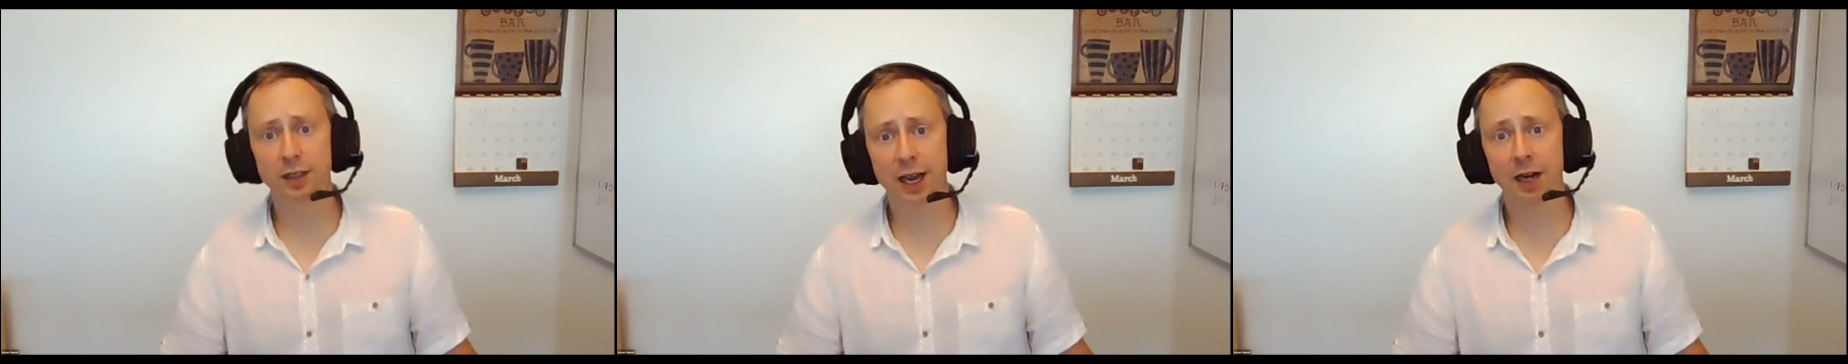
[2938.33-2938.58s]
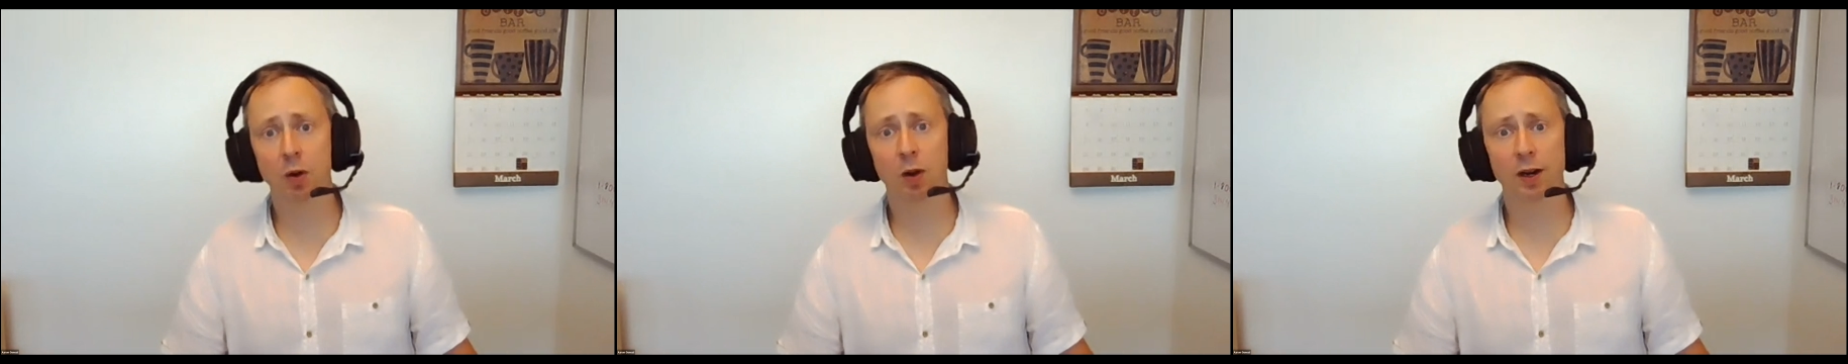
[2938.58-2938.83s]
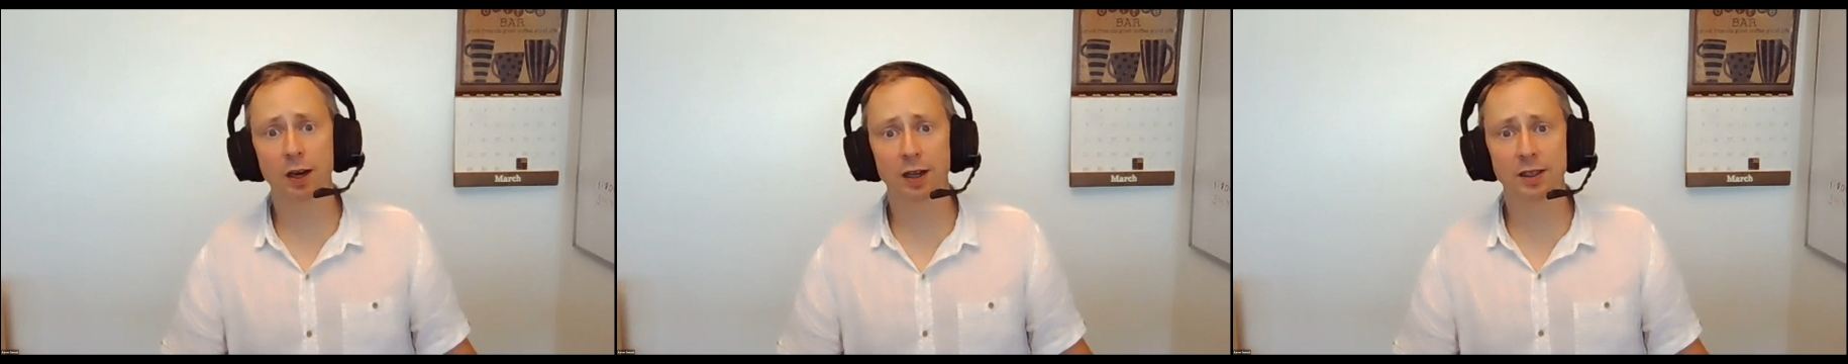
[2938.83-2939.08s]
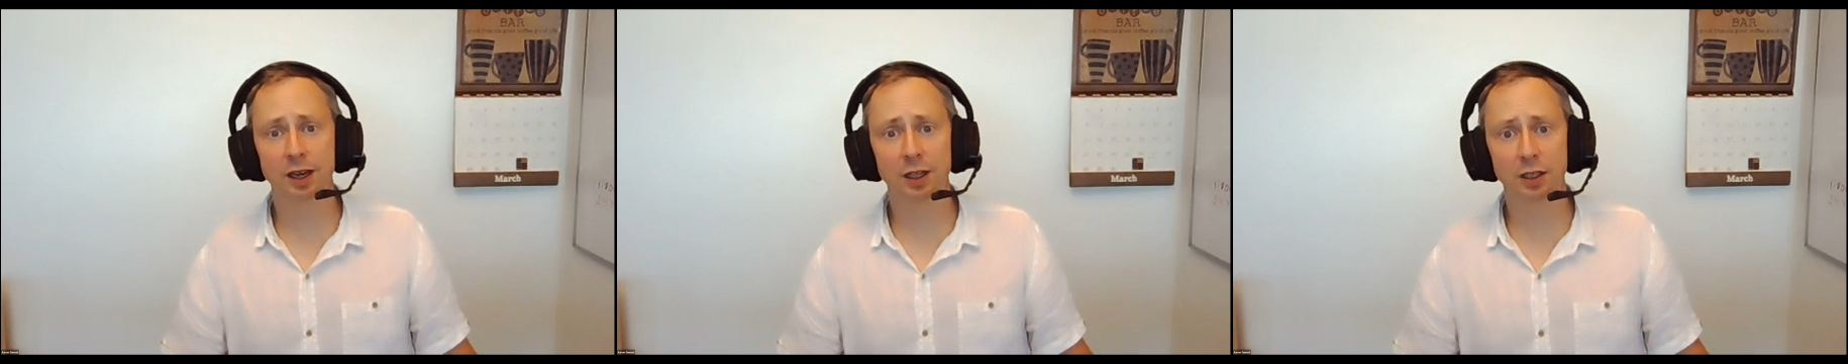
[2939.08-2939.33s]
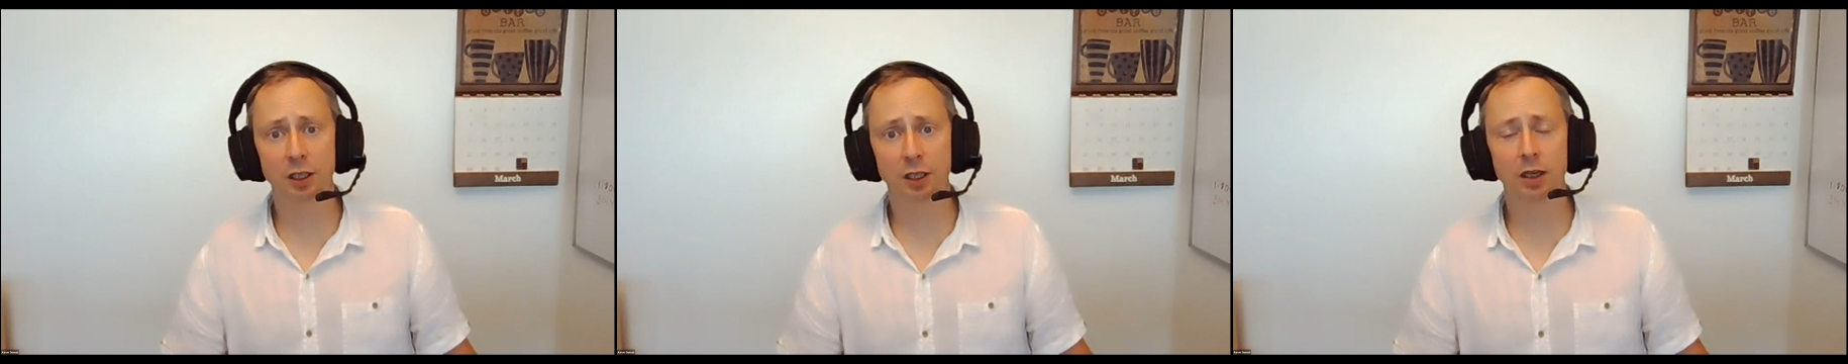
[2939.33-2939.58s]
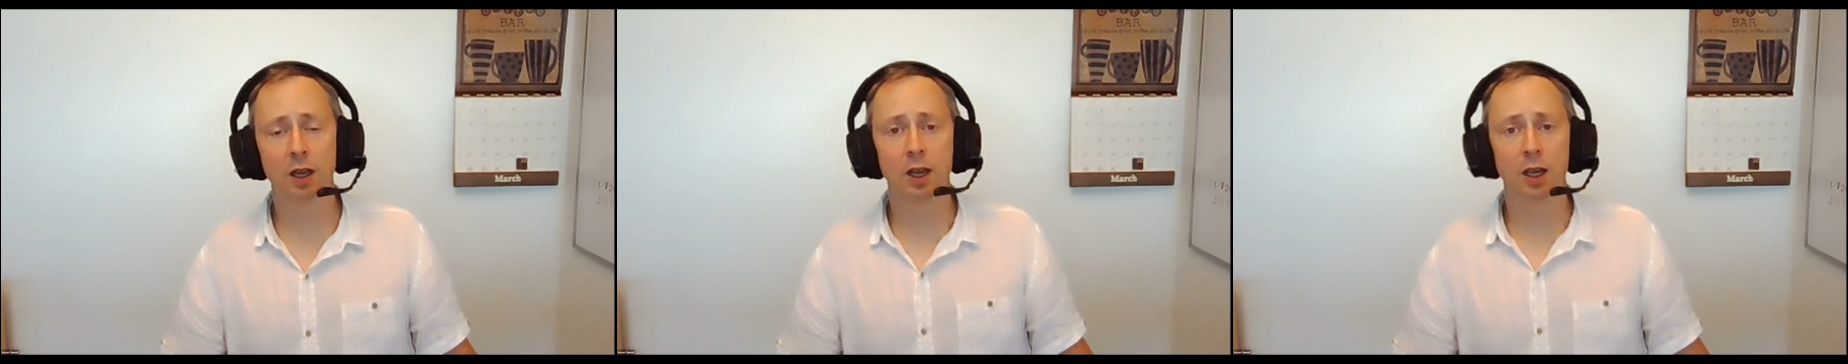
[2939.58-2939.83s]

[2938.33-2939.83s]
tech organization,